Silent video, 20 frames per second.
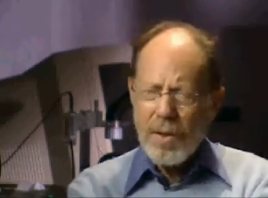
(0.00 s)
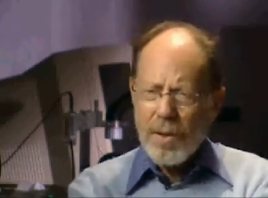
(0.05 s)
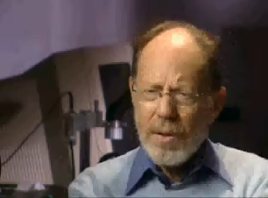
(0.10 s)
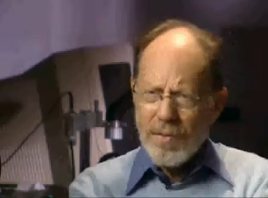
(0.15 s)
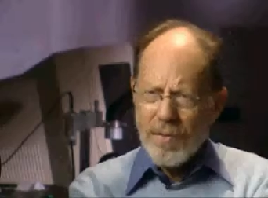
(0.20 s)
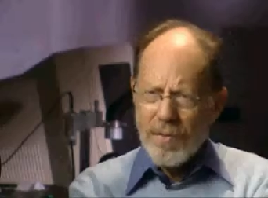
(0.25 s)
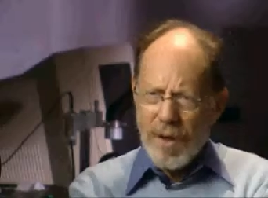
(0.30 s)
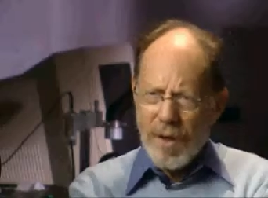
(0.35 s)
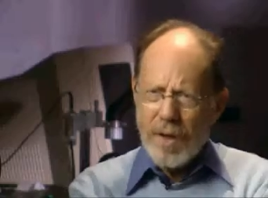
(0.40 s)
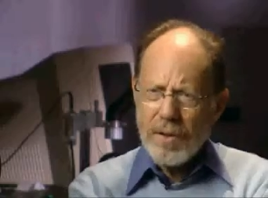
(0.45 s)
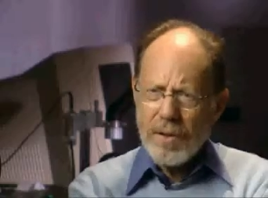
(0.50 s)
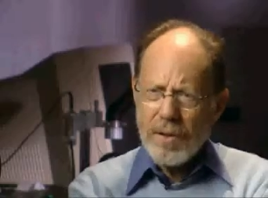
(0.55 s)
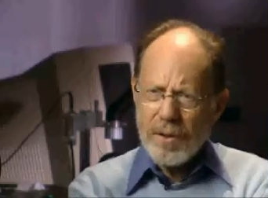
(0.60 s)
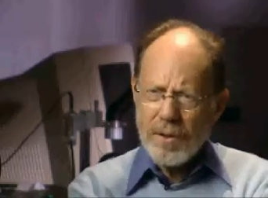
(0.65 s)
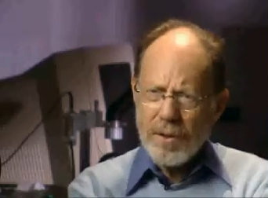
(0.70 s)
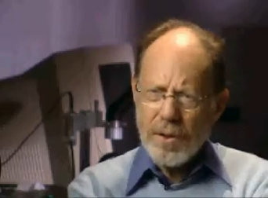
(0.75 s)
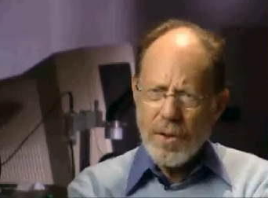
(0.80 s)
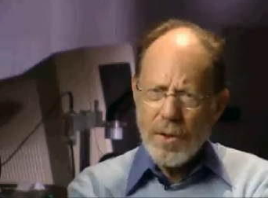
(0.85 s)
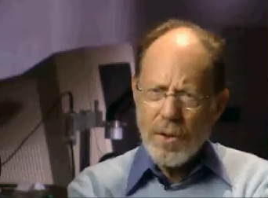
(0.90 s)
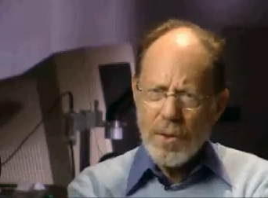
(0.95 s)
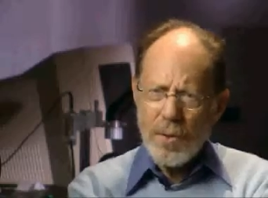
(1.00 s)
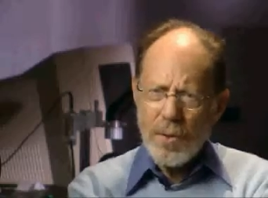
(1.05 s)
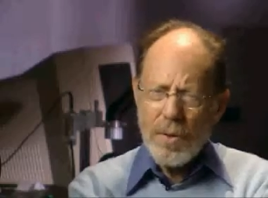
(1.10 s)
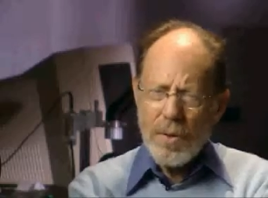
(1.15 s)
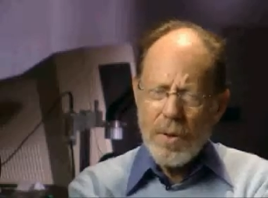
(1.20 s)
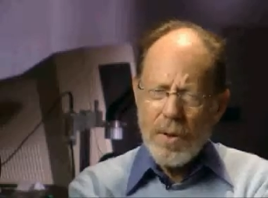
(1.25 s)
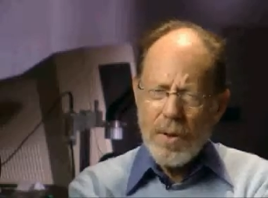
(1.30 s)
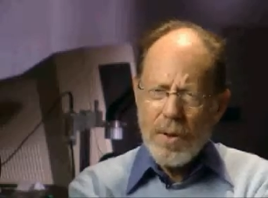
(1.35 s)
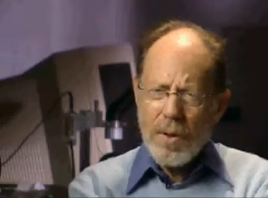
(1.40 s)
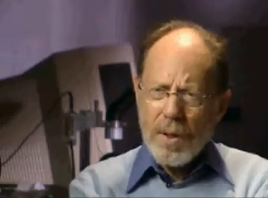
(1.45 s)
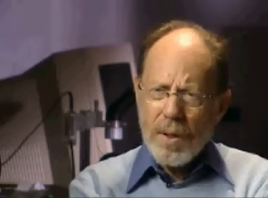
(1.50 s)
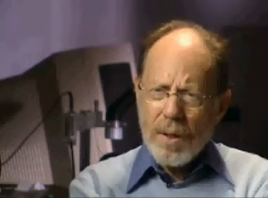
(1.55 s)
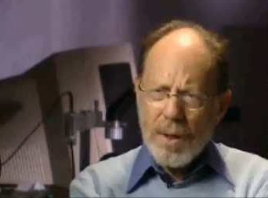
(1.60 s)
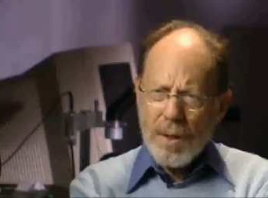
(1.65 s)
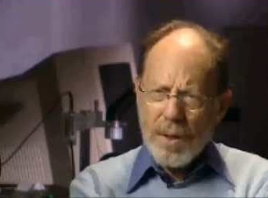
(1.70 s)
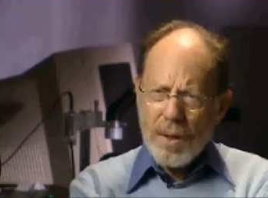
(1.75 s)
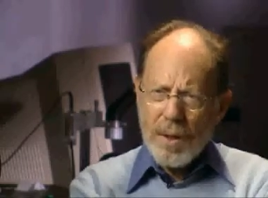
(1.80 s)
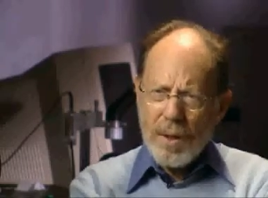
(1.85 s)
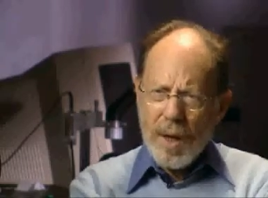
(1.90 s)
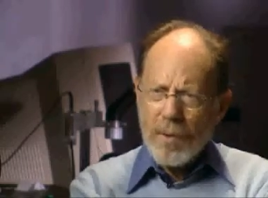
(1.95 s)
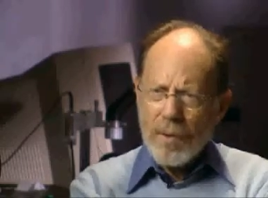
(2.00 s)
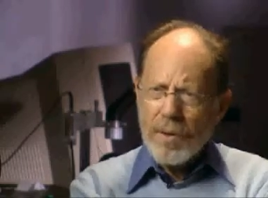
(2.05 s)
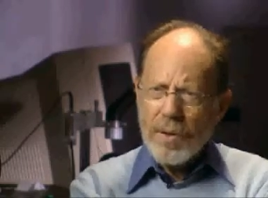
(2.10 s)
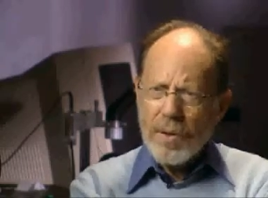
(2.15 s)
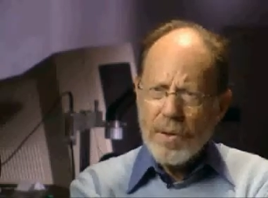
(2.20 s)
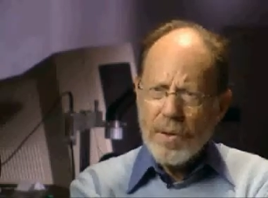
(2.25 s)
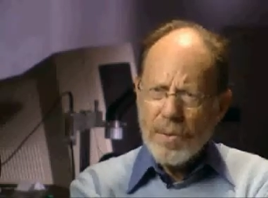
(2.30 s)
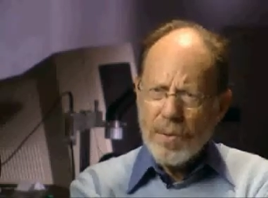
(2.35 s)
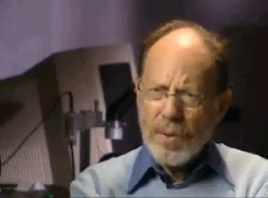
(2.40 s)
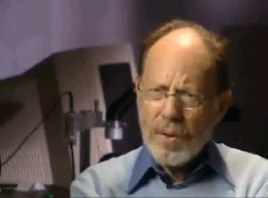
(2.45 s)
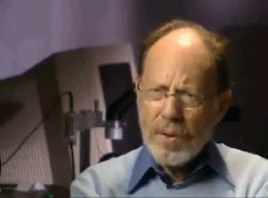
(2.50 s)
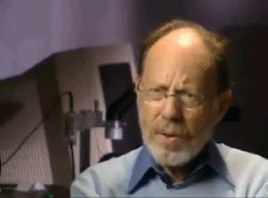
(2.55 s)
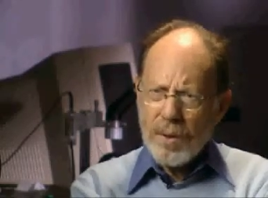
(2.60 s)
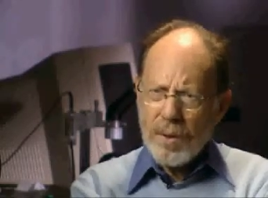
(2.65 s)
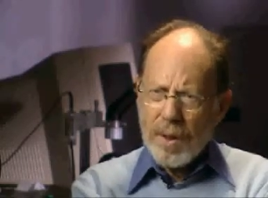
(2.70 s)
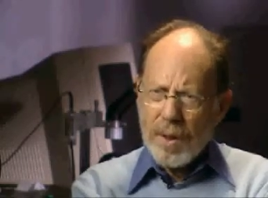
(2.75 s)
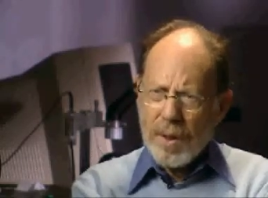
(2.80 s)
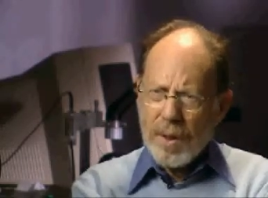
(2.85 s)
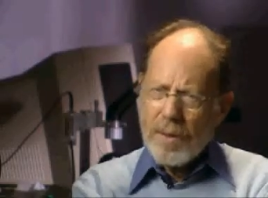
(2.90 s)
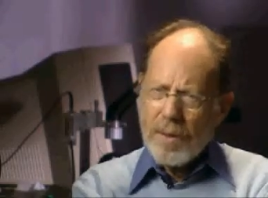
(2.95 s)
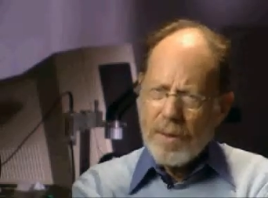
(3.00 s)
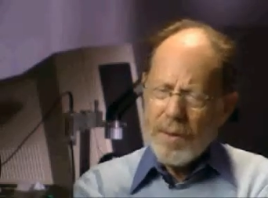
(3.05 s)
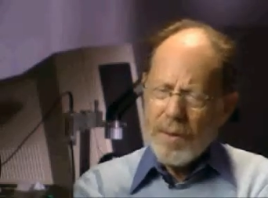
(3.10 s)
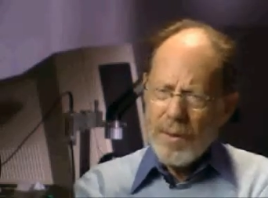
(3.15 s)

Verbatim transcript: the virus as a whole, and how these work together.